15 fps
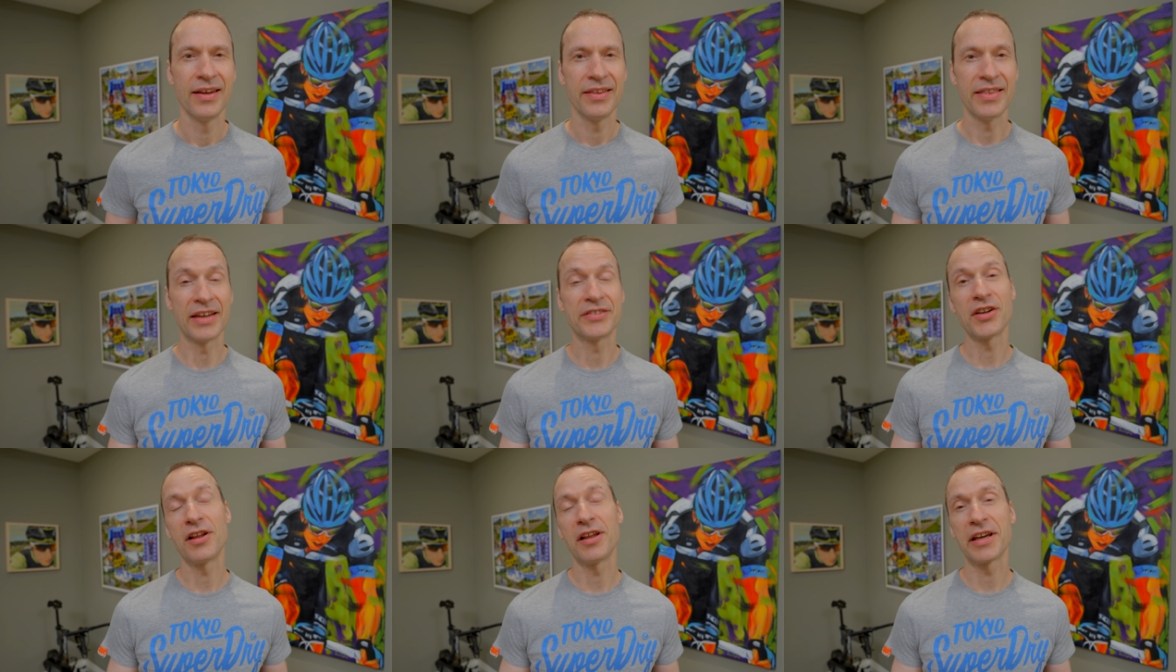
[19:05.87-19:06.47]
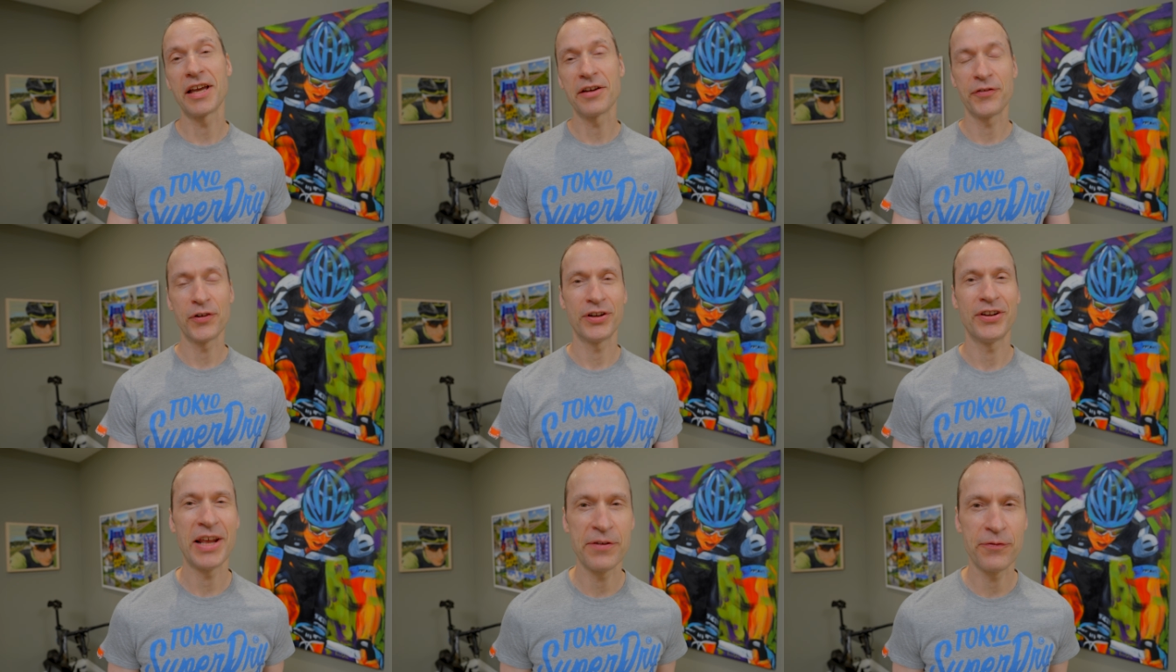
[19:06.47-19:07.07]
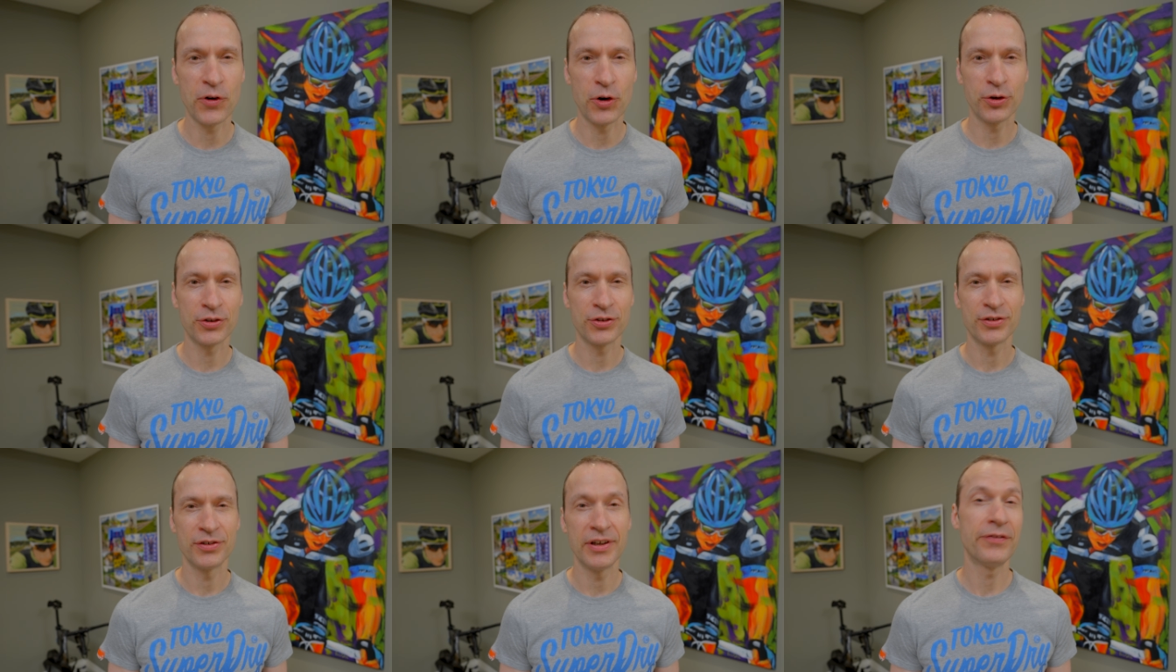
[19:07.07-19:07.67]
That's all I got for today,
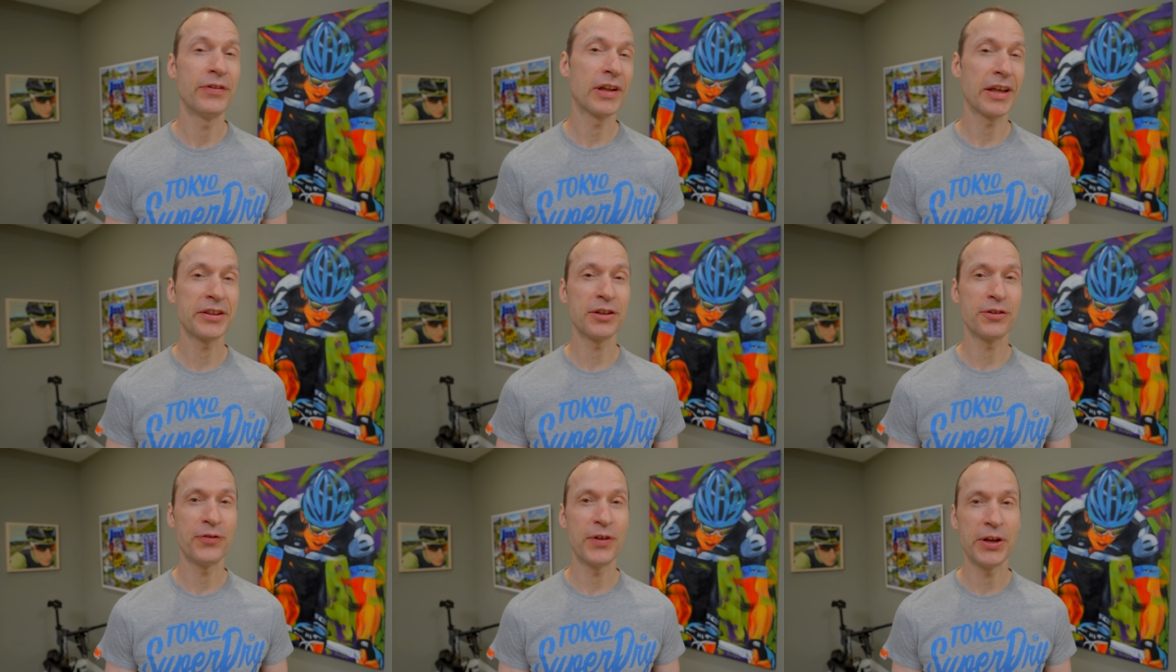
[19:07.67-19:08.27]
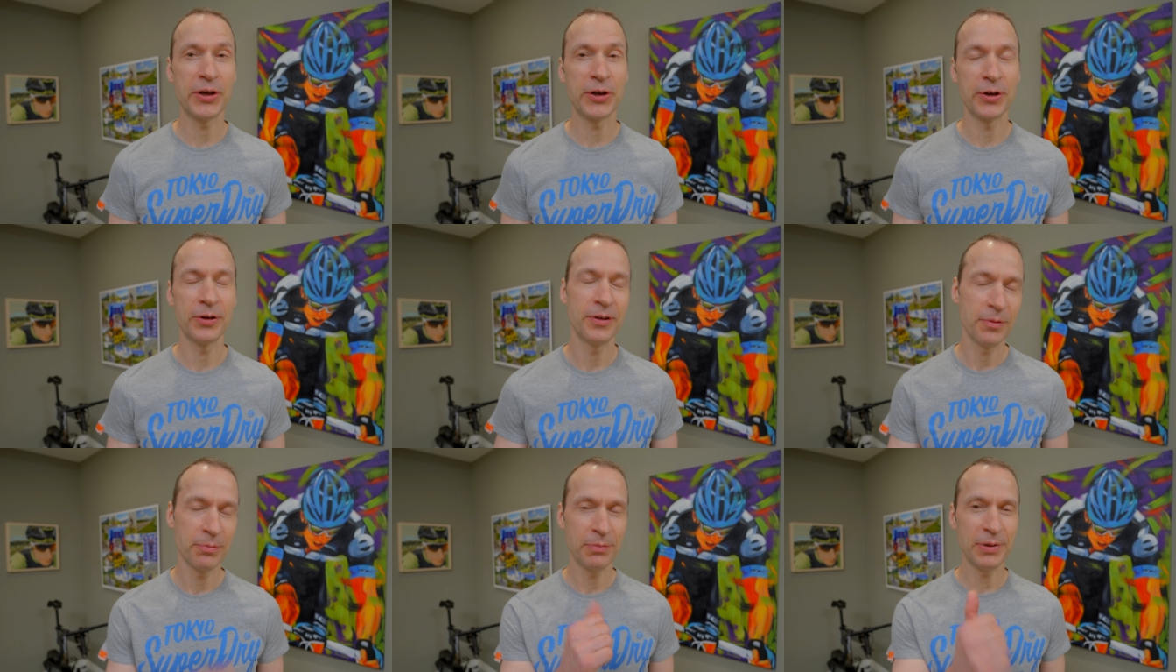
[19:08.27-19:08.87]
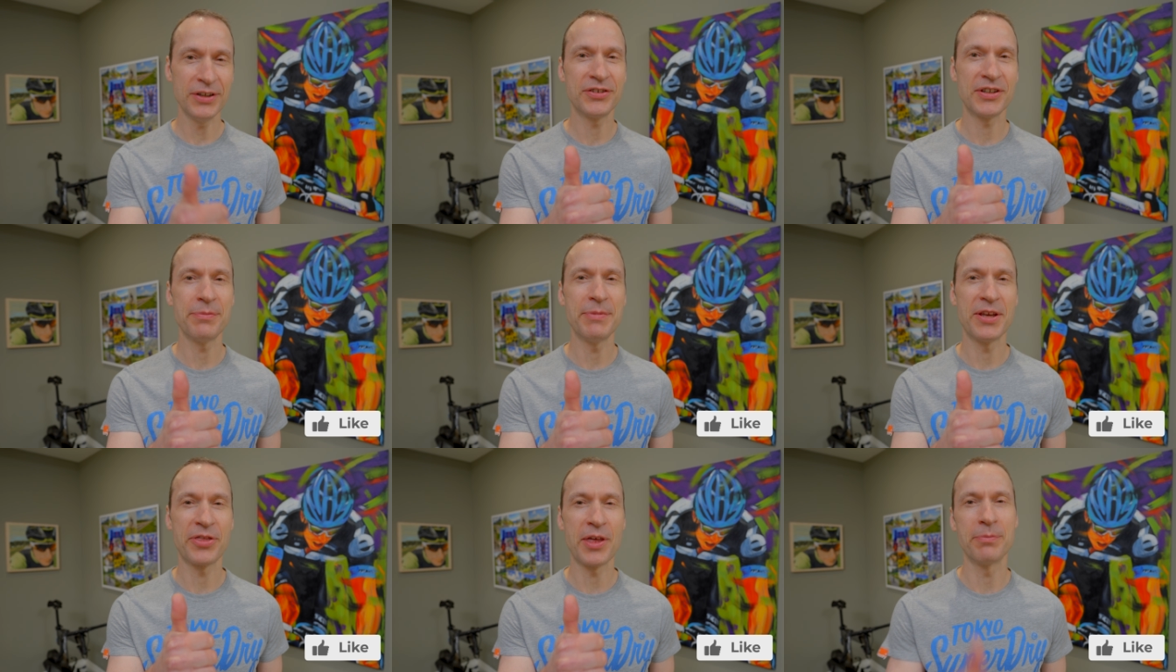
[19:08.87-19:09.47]
folks. If you like this video, please give
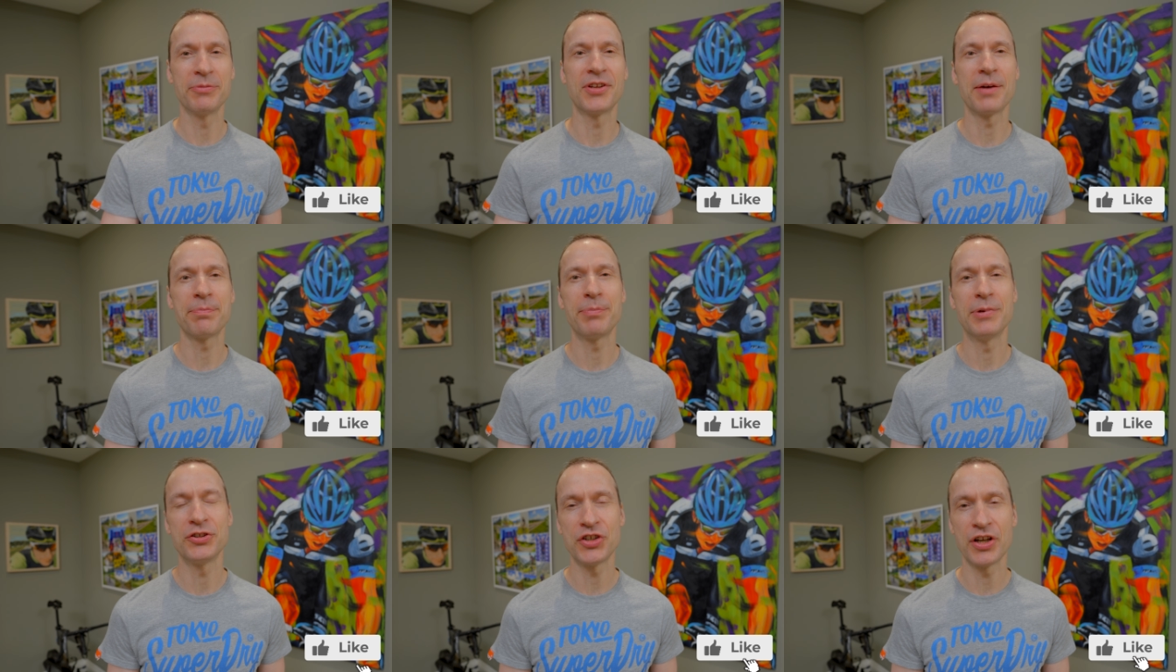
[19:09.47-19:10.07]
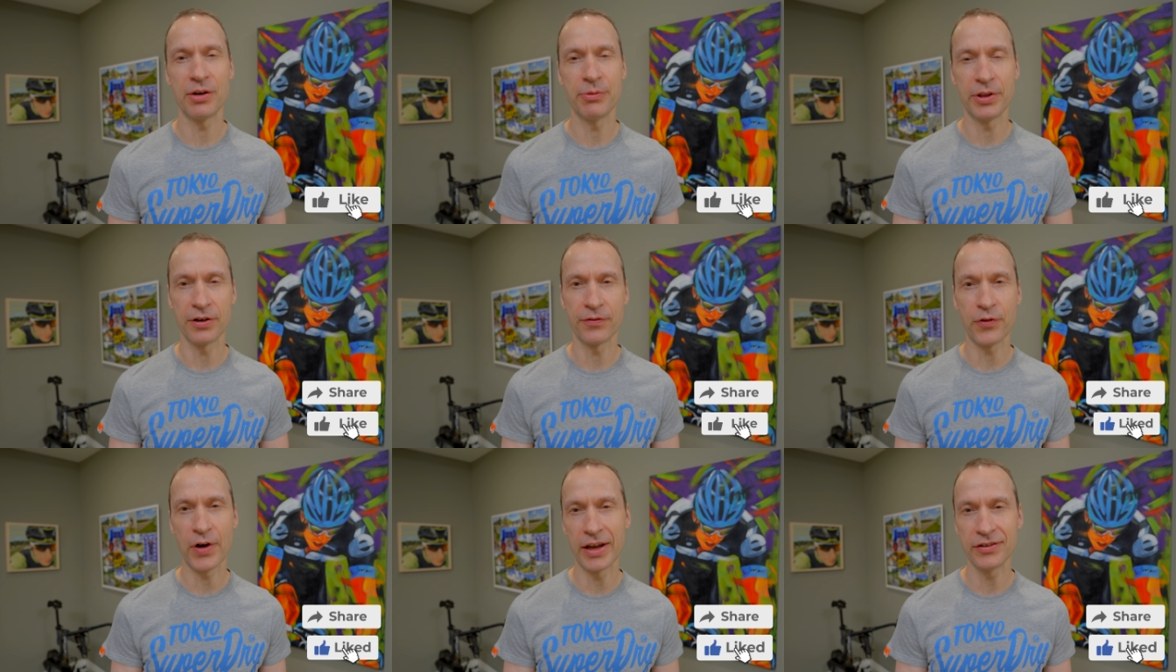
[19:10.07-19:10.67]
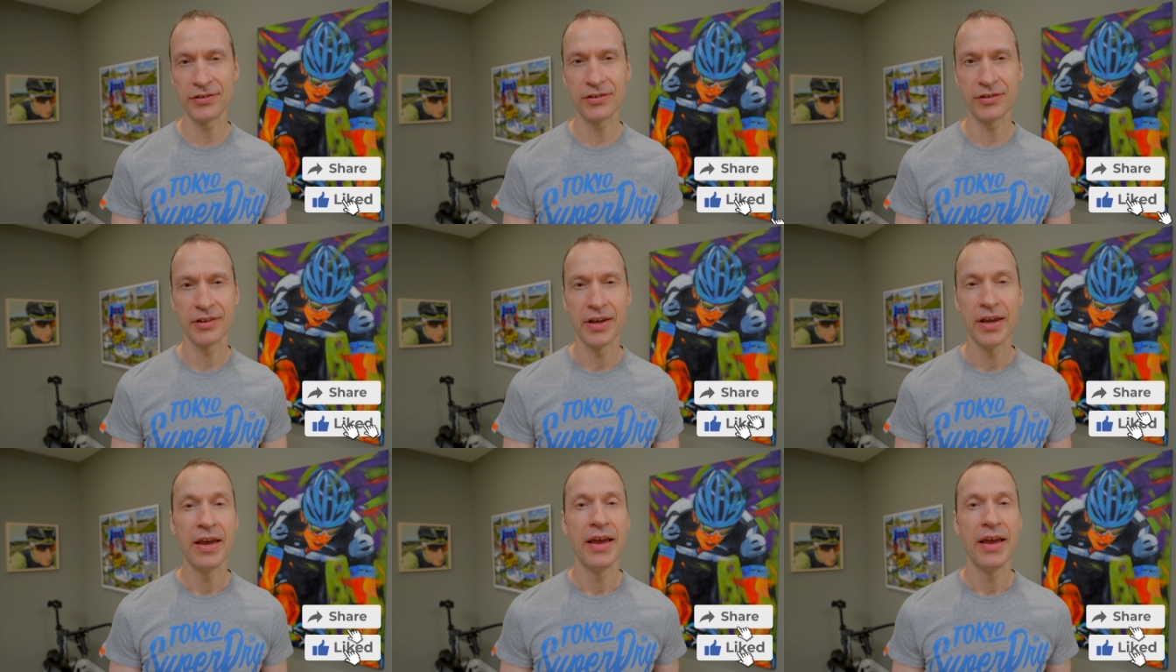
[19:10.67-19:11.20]
me a thumbs up and share it with your friends.